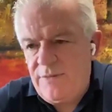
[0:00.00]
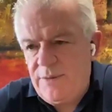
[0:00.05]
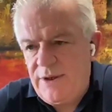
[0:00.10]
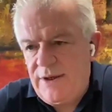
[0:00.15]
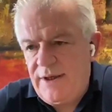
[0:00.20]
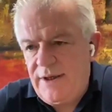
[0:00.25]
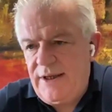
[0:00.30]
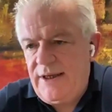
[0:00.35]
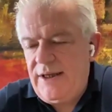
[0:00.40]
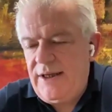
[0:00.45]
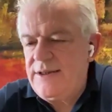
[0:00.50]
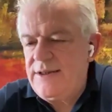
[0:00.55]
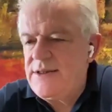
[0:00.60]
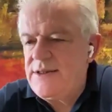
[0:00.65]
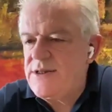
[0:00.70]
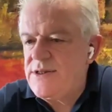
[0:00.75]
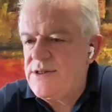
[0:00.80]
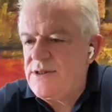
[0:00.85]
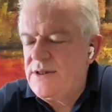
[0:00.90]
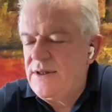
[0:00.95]

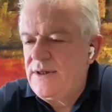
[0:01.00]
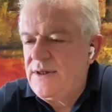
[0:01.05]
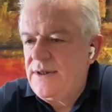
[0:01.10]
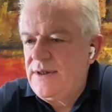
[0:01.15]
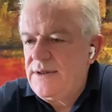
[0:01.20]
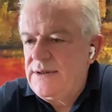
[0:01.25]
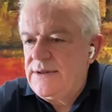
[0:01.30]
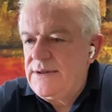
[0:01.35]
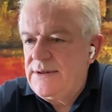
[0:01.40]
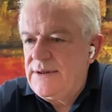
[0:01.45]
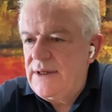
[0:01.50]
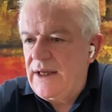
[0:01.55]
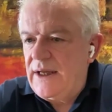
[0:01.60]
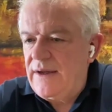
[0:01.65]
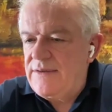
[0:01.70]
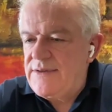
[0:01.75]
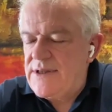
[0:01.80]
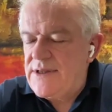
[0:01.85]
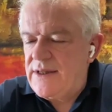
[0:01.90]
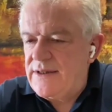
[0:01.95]
needs, and I've
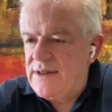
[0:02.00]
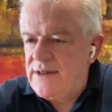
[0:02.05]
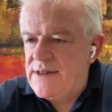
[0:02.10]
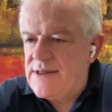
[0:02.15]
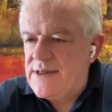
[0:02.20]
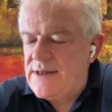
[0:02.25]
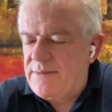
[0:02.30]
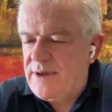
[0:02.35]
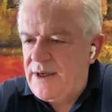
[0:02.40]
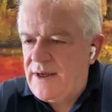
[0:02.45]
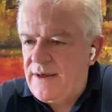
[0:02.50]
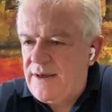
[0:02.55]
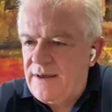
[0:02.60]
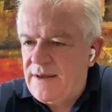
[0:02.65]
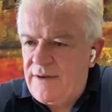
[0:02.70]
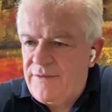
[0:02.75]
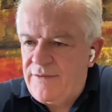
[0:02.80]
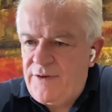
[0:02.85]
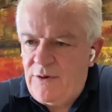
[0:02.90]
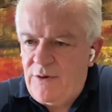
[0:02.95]
said this, I mean,
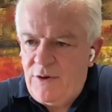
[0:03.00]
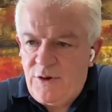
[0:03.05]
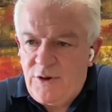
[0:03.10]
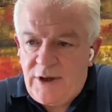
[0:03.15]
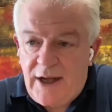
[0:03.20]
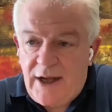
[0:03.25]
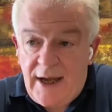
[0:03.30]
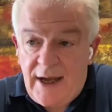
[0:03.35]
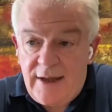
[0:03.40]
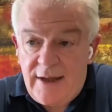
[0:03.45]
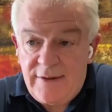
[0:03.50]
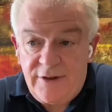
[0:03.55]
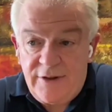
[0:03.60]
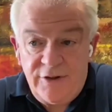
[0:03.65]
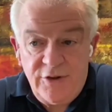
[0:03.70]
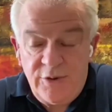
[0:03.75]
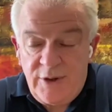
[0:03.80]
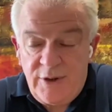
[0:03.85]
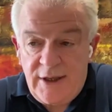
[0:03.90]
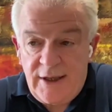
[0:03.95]
if you look at
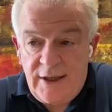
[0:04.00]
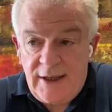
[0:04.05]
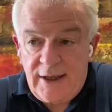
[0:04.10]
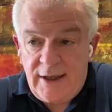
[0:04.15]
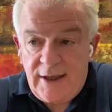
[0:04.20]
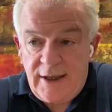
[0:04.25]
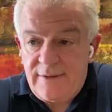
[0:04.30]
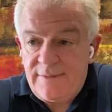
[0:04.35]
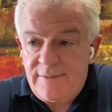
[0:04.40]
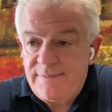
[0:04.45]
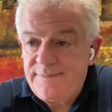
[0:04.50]
the UK,